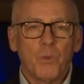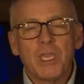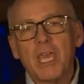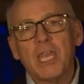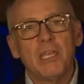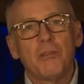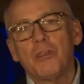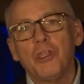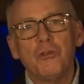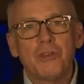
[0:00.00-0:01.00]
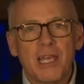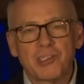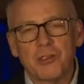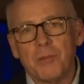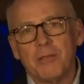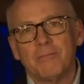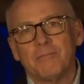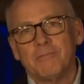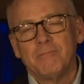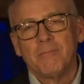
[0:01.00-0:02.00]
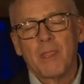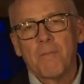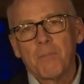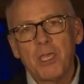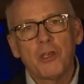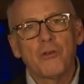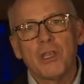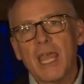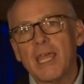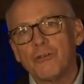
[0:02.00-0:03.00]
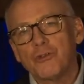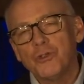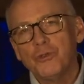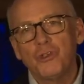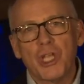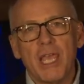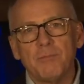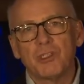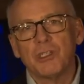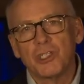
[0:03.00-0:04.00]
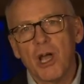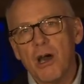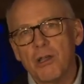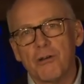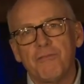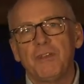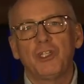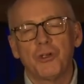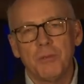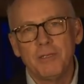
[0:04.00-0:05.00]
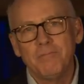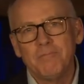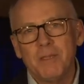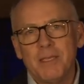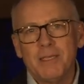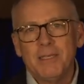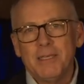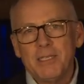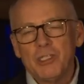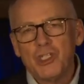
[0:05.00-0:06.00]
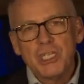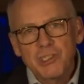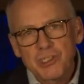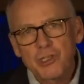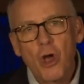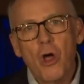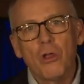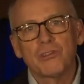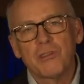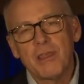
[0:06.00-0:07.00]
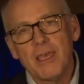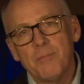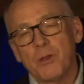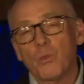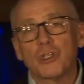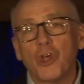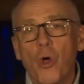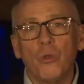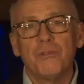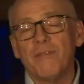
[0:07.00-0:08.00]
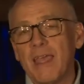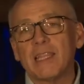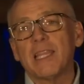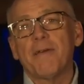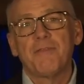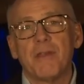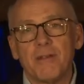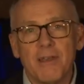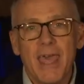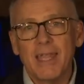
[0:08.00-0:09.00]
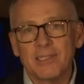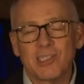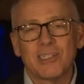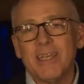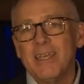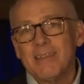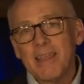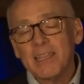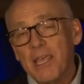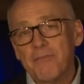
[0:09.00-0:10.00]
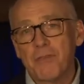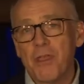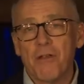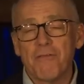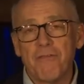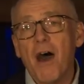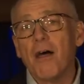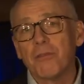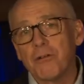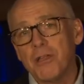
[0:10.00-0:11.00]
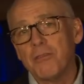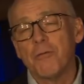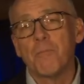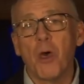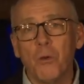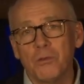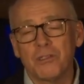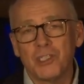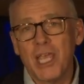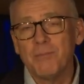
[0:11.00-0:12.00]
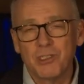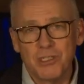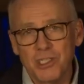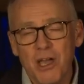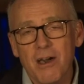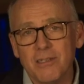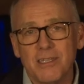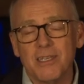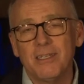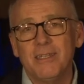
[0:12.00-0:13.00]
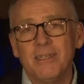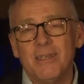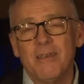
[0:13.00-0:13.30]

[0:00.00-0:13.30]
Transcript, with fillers: We get into the New Testament. Peter and Andrew, James and John are fishermen. Jesus calls them, and we're told that they left their nets. They left their father in the boat, James and John did.